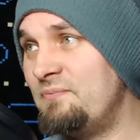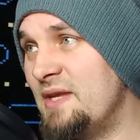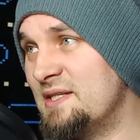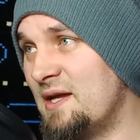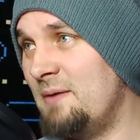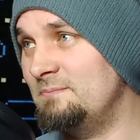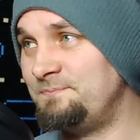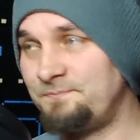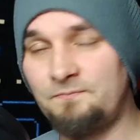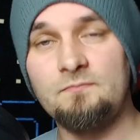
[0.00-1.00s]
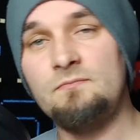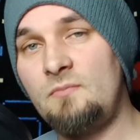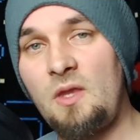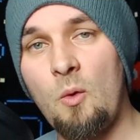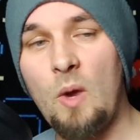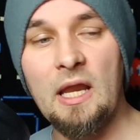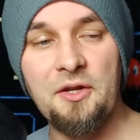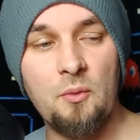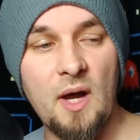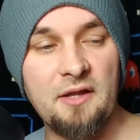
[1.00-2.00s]
is um well
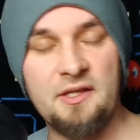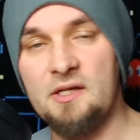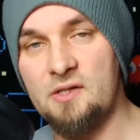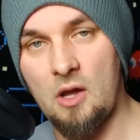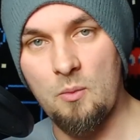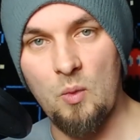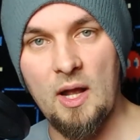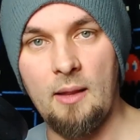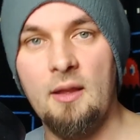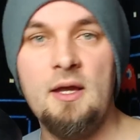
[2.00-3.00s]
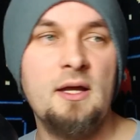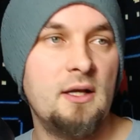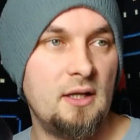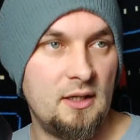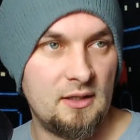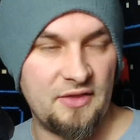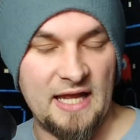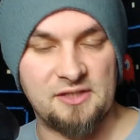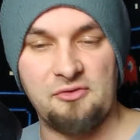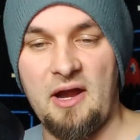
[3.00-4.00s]
underway. Things are going well.
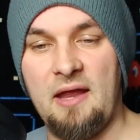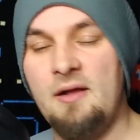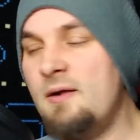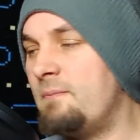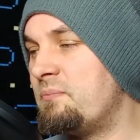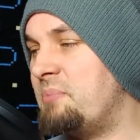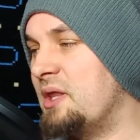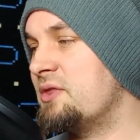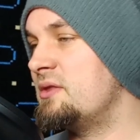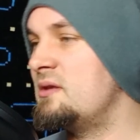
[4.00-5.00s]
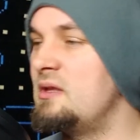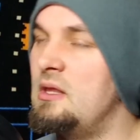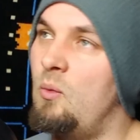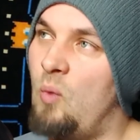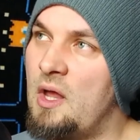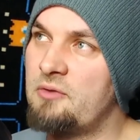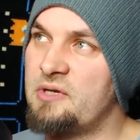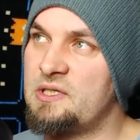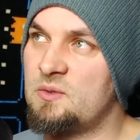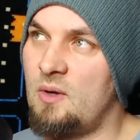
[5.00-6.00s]
That's great. But one of the
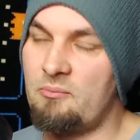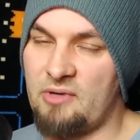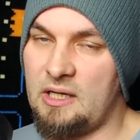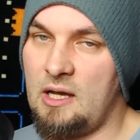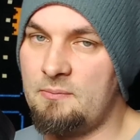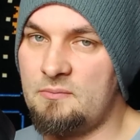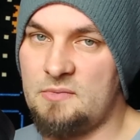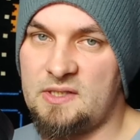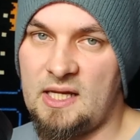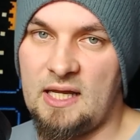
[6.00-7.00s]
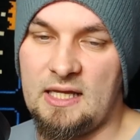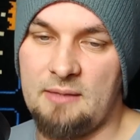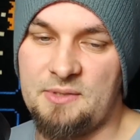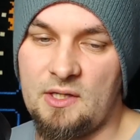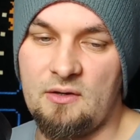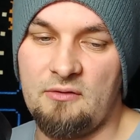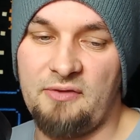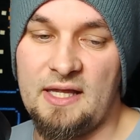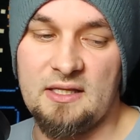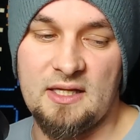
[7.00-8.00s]
reasons why I'm bringing up the Sega Head episode and the
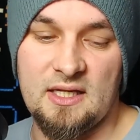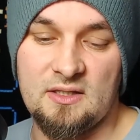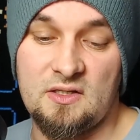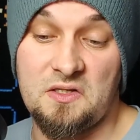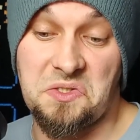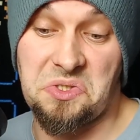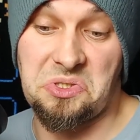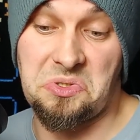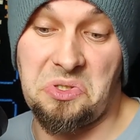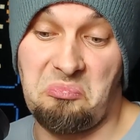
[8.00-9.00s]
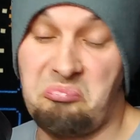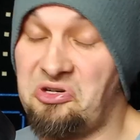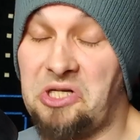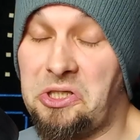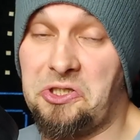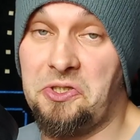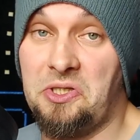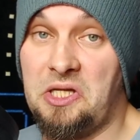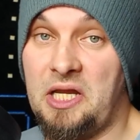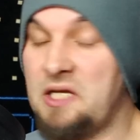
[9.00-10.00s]
fact that it's in production,
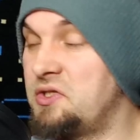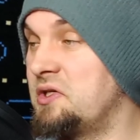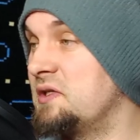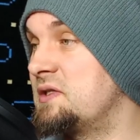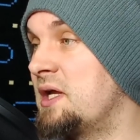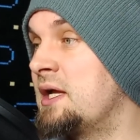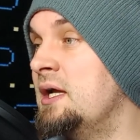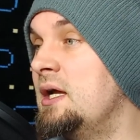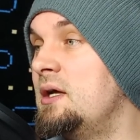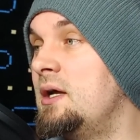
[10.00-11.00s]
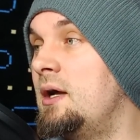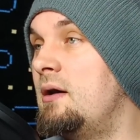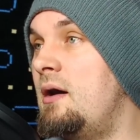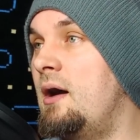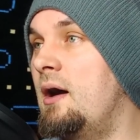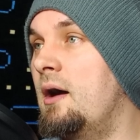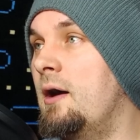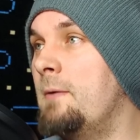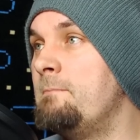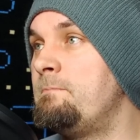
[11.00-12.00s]
I guess you could say, uh,